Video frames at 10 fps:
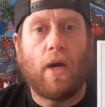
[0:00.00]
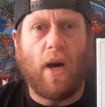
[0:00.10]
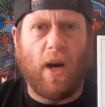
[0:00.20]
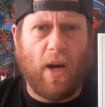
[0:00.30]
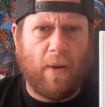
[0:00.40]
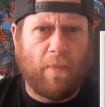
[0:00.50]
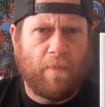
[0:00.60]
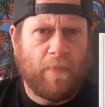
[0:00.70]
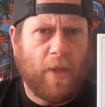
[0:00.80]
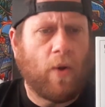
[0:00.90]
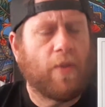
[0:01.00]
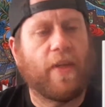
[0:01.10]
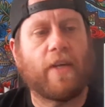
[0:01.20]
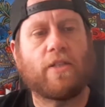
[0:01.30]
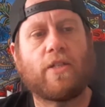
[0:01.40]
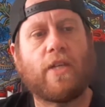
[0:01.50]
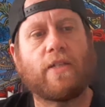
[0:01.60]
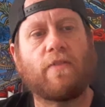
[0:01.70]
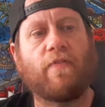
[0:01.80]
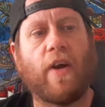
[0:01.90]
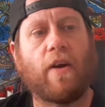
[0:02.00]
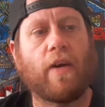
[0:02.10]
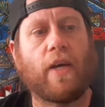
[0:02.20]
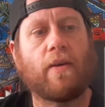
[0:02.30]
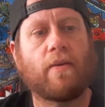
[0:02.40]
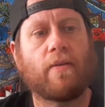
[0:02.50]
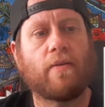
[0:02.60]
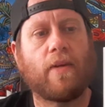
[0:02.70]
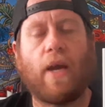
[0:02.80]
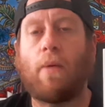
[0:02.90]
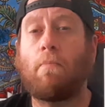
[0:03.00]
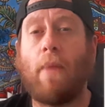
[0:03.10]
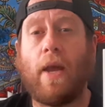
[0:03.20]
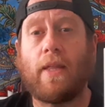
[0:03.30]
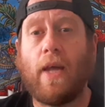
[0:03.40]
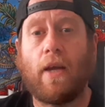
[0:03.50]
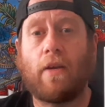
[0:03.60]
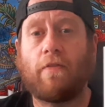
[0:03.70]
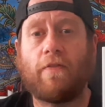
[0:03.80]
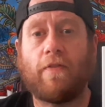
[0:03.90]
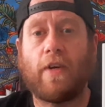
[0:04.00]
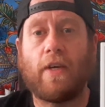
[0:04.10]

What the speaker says: The whole thing just has a very kind of meditative,